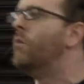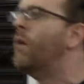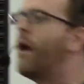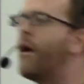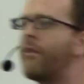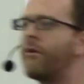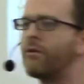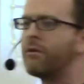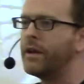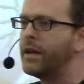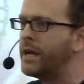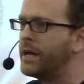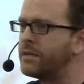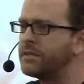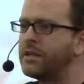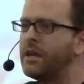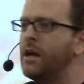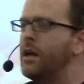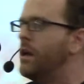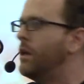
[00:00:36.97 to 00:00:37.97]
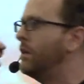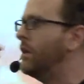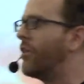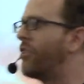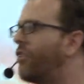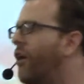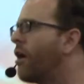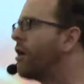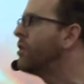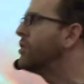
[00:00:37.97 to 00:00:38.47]
whether it's
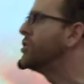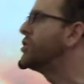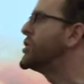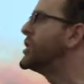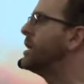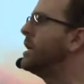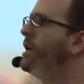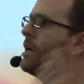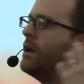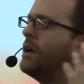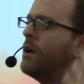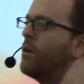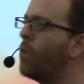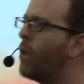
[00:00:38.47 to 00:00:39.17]
lethargy,